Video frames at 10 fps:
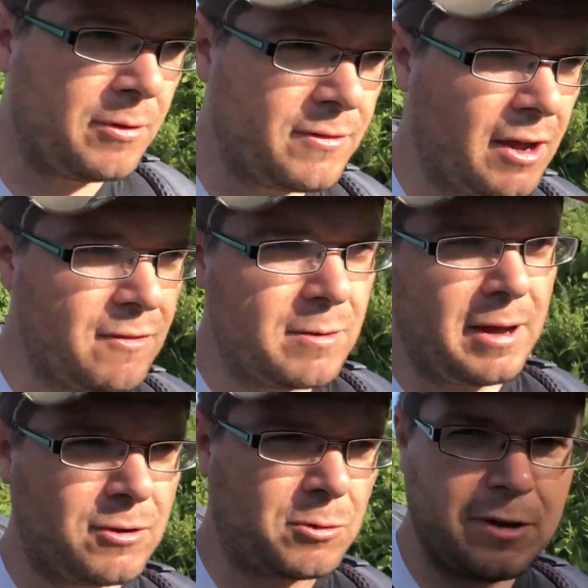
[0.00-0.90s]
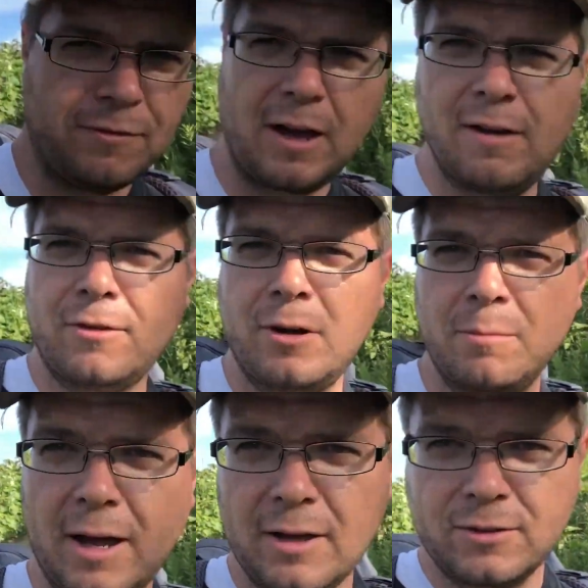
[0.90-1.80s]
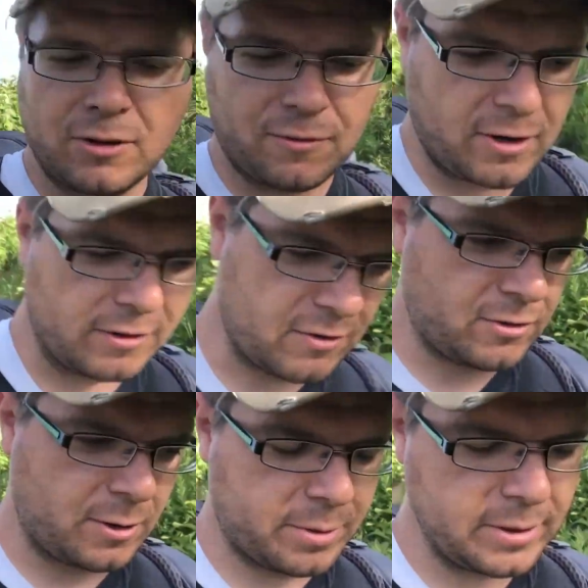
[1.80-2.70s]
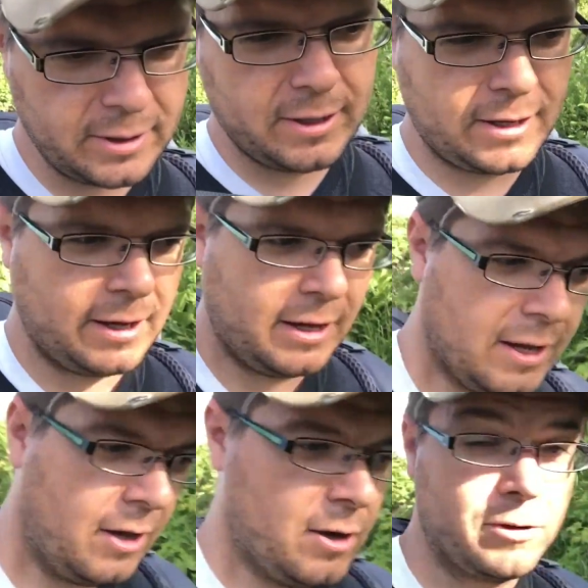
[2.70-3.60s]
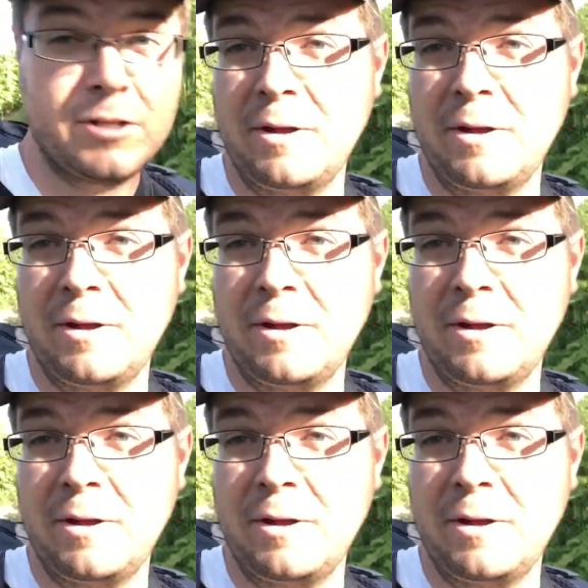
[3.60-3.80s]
we've covered about 25-30 miles so far this trip, which has